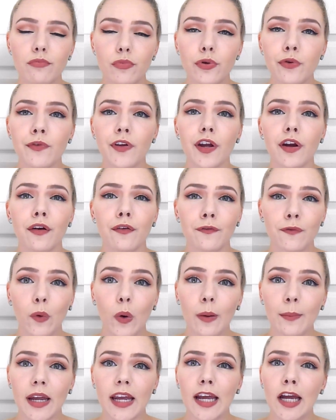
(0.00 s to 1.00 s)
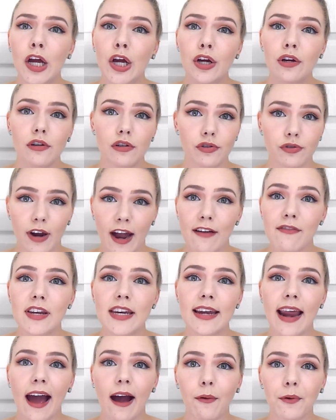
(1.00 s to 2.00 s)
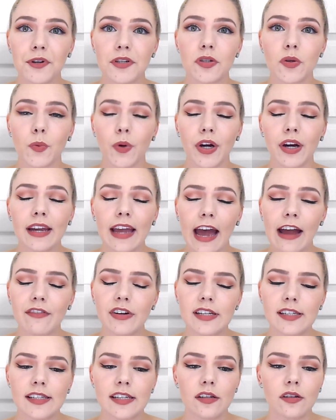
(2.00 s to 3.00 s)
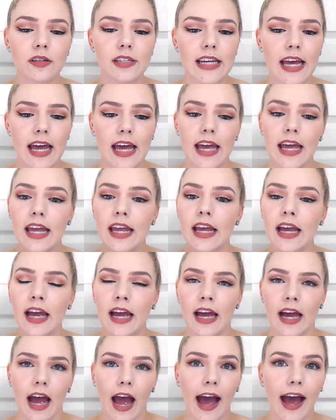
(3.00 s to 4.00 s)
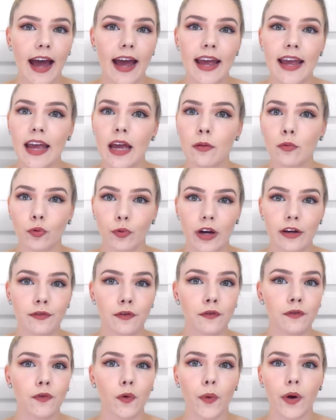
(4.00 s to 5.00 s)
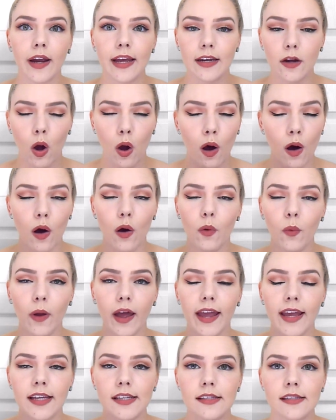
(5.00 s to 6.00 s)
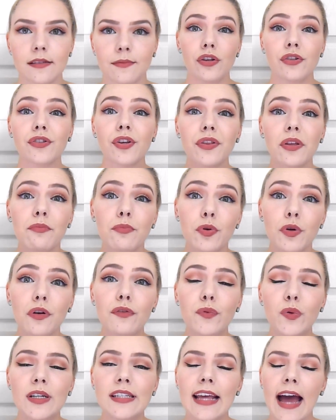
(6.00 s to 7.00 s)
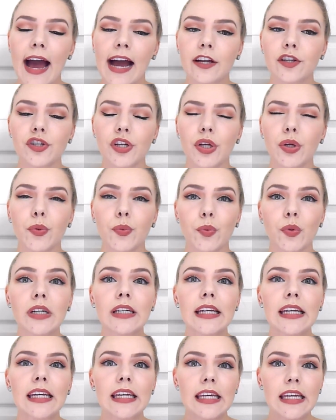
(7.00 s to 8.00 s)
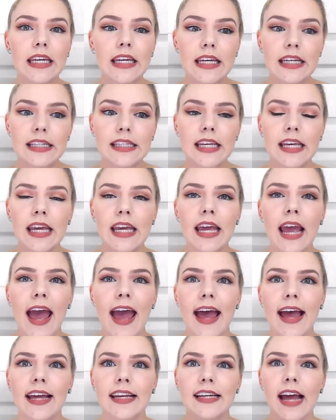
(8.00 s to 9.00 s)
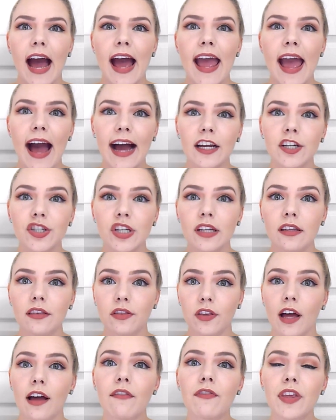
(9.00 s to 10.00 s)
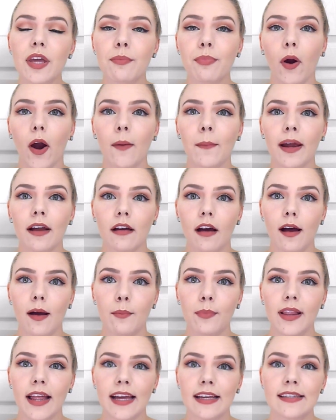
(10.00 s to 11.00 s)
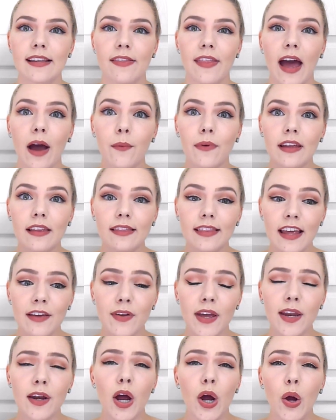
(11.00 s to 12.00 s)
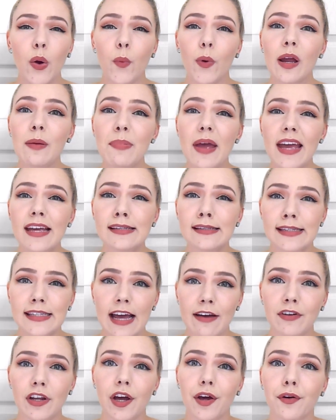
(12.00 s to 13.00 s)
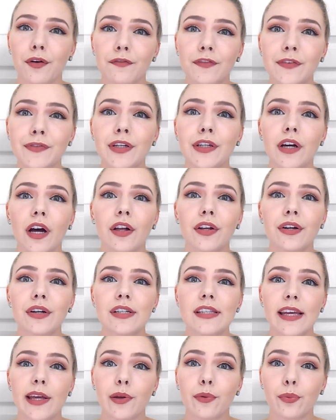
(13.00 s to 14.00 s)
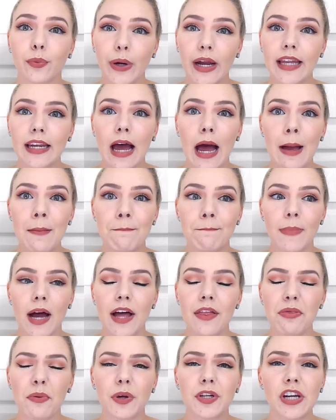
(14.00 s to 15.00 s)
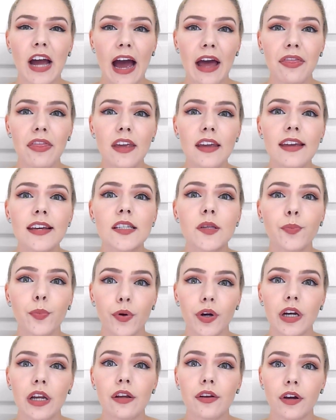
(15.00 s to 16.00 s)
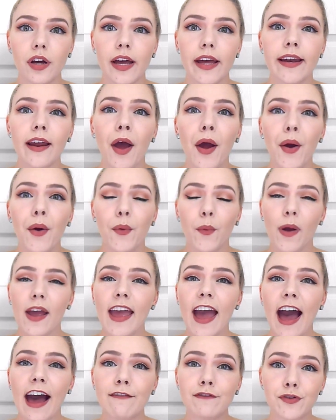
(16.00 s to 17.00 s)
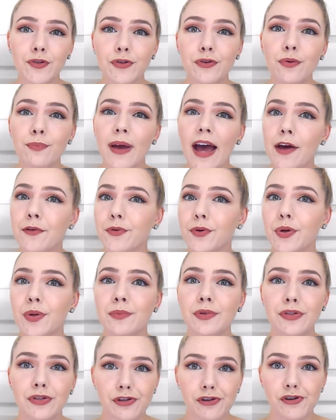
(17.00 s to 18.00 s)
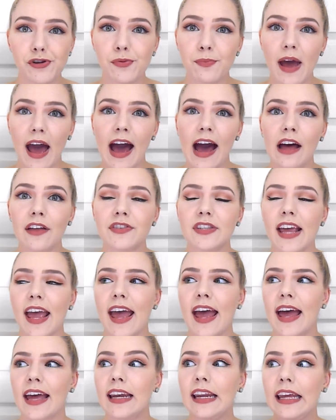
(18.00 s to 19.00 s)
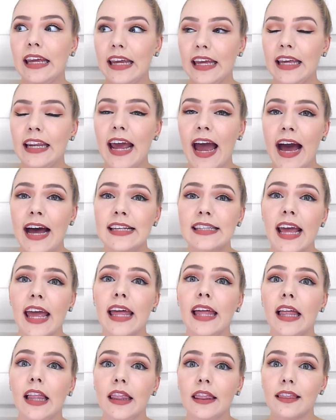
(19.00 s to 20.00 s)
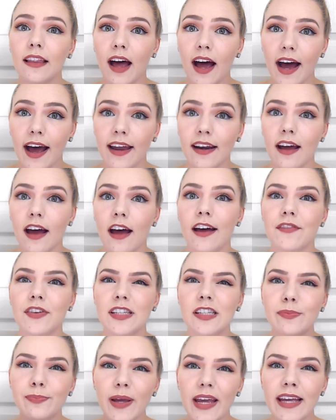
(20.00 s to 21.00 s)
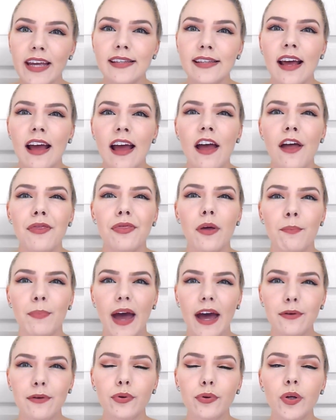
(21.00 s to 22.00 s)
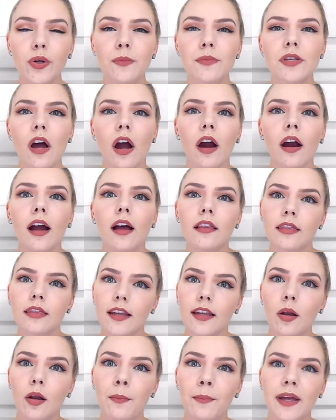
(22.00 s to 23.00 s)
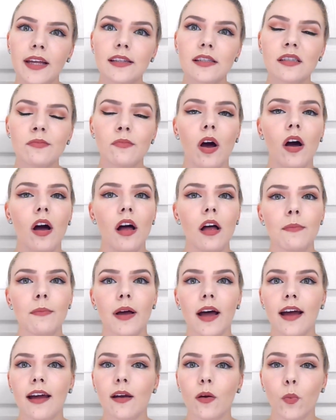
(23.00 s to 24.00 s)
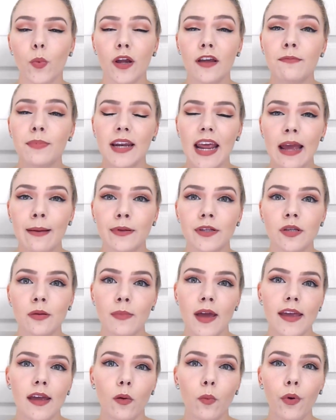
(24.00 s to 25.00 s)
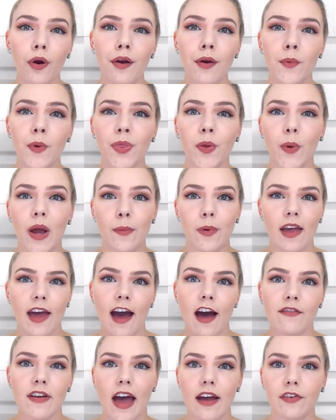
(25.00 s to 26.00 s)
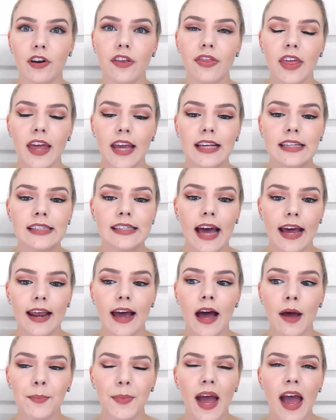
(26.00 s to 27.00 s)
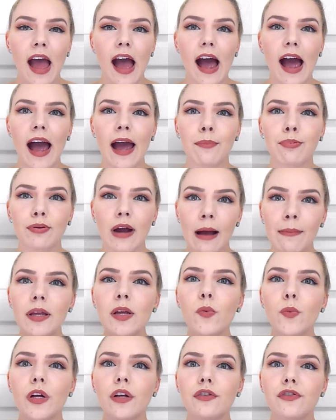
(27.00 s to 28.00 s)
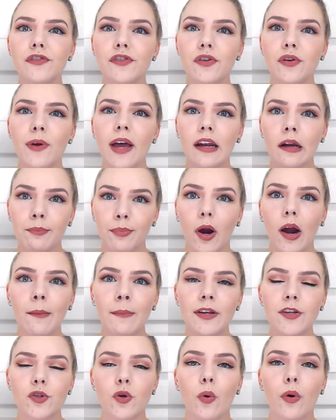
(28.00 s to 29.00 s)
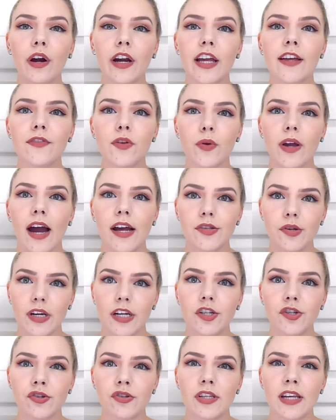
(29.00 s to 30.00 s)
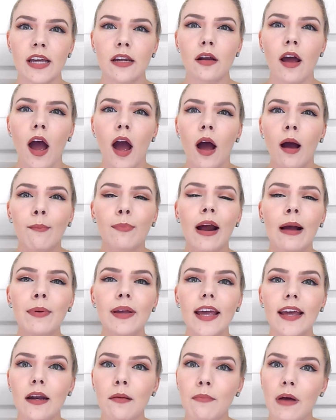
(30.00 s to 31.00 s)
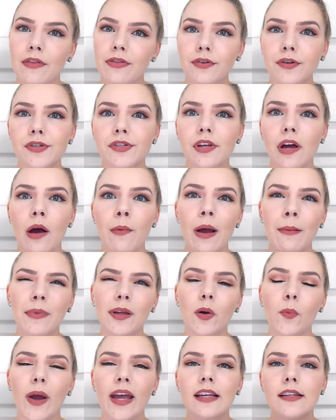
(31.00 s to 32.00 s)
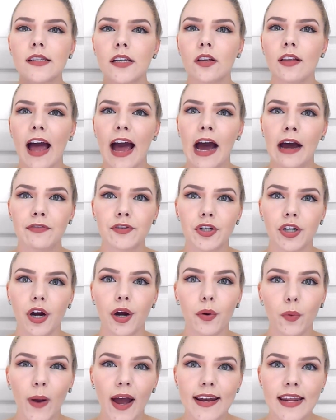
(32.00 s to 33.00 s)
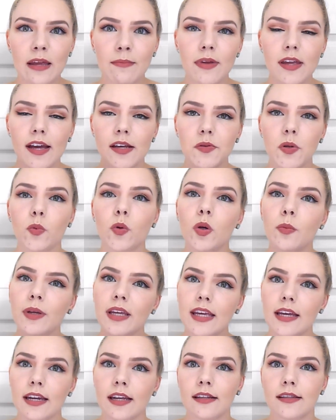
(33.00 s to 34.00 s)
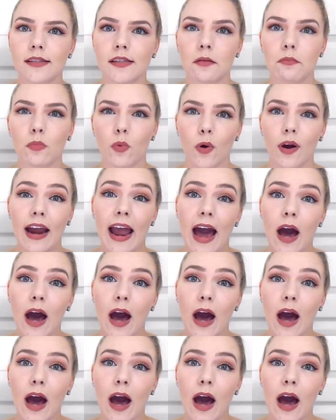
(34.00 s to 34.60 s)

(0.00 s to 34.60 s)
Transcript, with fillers: move here for me, driving an hour to work every single day, I am grateful for it always. So the move was actually really easy and I actually love the apartment complex that we live in. We pay $750 in rent a month, which I think is pretty good. We have two bedrooms, two baths, and it has a lot of space. The bedrooms are a little bit small, but we've been able to make it work with the way we have everything set up. I probably will do an apartment tour if you guys are interested, probably in a month or so. I'm gonna wait until after our wedding because we will be getting getting some more